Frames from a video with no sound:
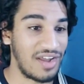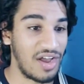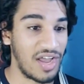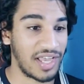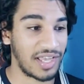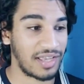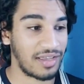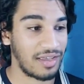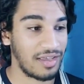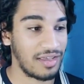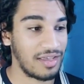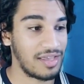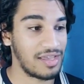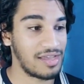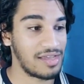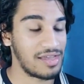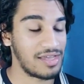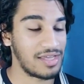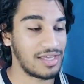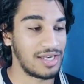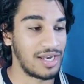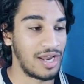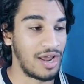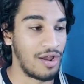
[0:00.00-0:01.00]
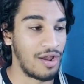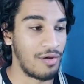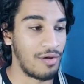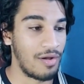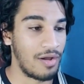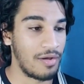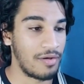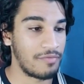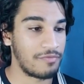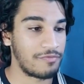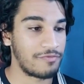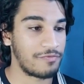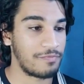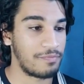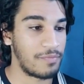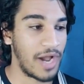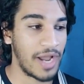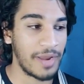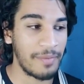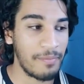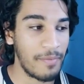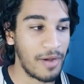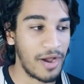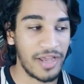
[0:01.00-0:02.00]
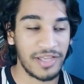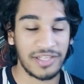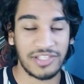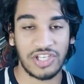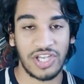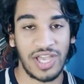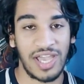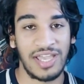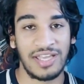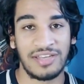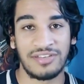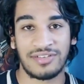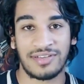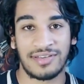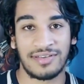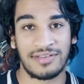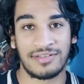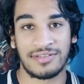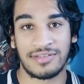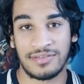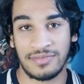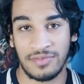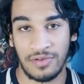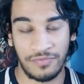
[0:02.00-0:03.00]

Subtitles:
Like, you know, mine might change because